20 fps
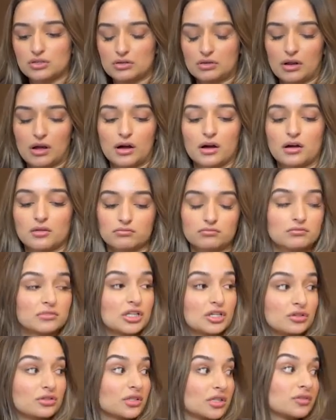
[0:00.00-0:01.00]
um,
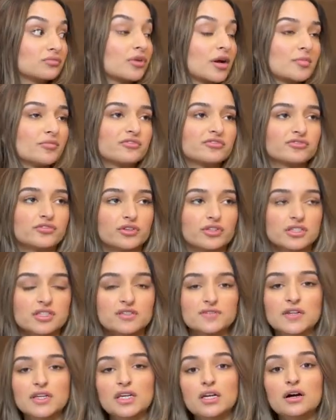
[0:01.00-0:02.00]
literally right before this
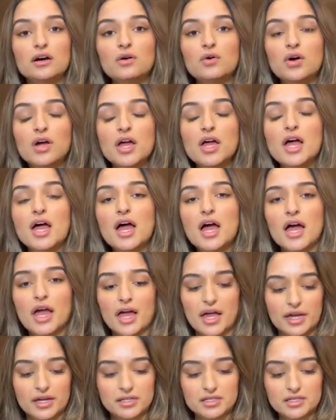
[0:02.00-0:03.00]
video
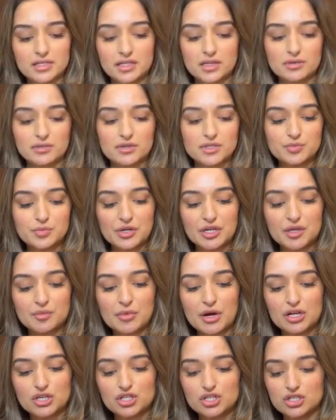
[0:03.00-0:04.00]
and it was pretty
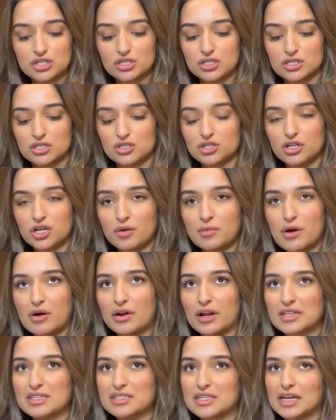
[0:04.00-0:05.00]
much, it took about,
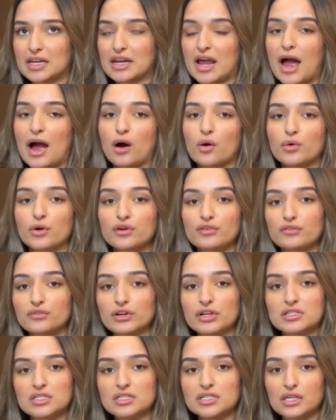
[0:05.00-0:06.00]
I'd say an hour for
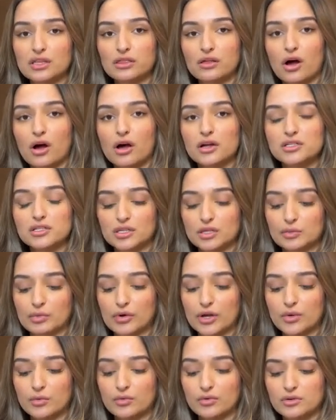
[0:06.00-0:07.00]
it to de-thaw to the
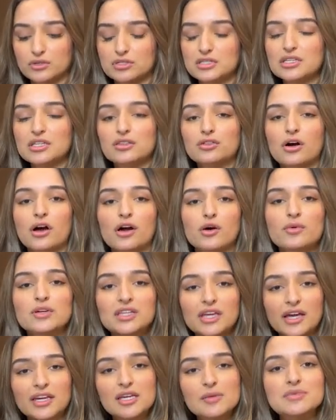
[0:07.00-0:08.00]
point, de-thaw,
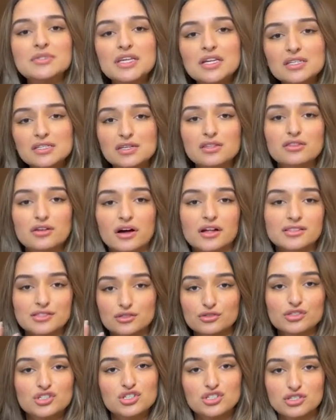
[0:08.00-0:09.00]
I keep saying de-thaw, it's
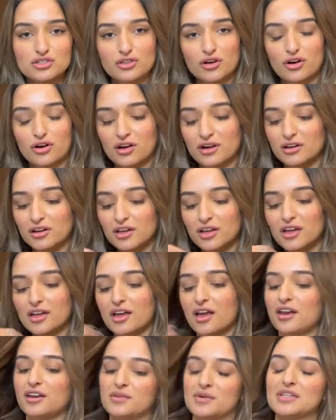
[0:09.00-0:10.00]
literally just thaw
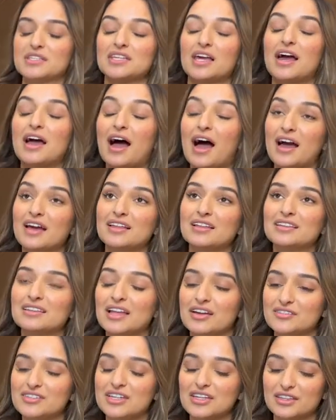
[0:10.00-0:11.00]
Anyways, I
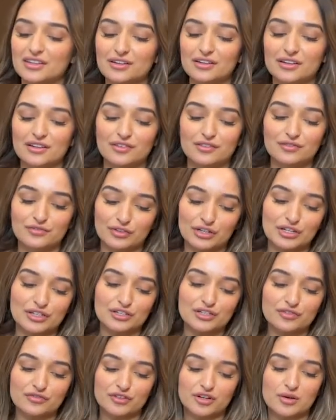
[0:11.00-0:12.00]
left it in the
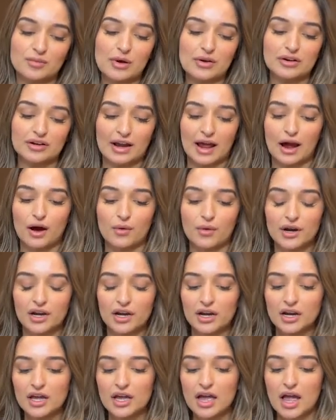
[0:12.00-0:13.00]
fridge for about an
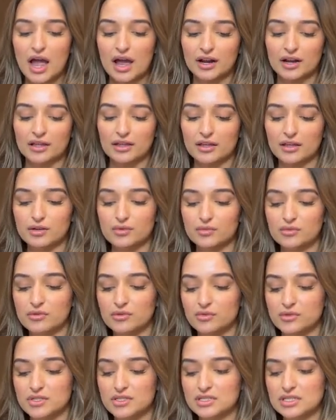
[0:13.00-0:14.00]
hour and I it
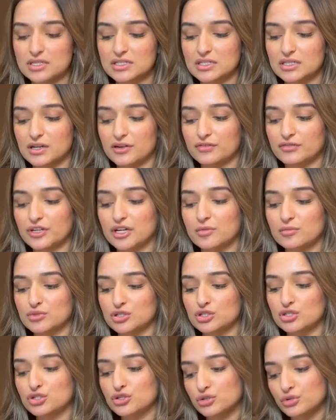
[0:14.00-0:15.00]
was easy enough for him to
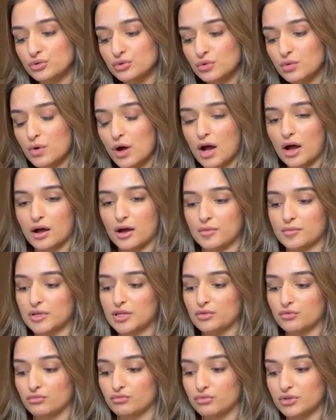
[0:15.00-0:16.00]
chew. Um, he
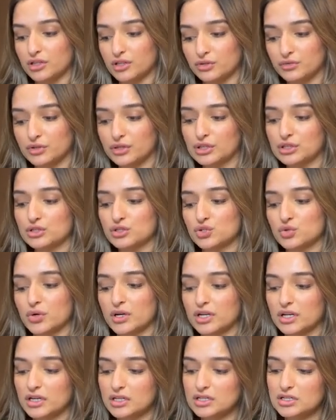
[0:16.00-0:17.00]
really, really enjoyed
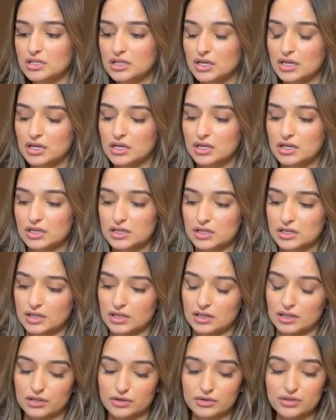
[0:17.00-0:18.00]
it. He
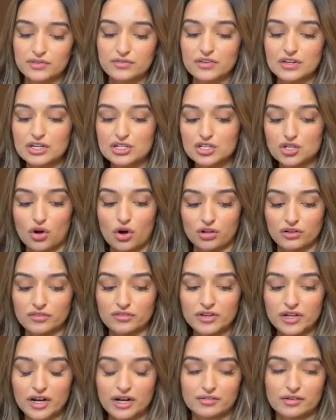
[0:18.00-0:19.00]
literally finished all of
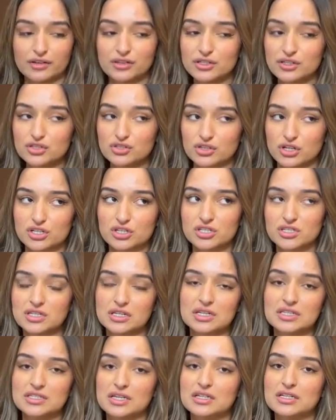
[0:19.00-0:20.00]
it. I read the instructions and
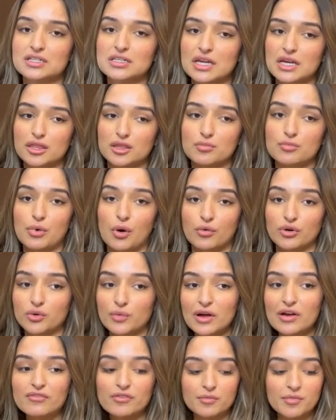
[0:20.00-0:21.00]
it said to take the bone
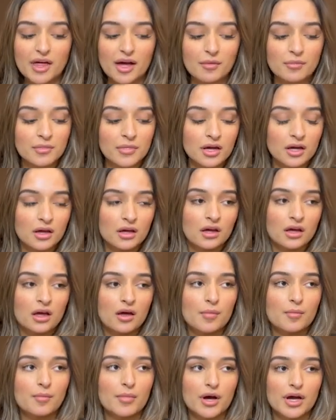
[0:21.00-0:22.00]
away from them,
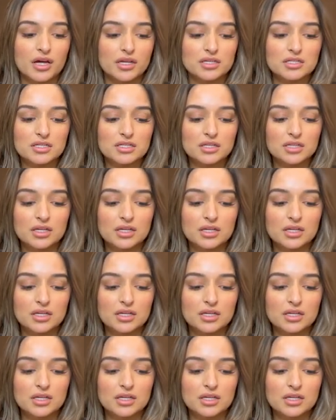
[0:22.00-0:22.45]
but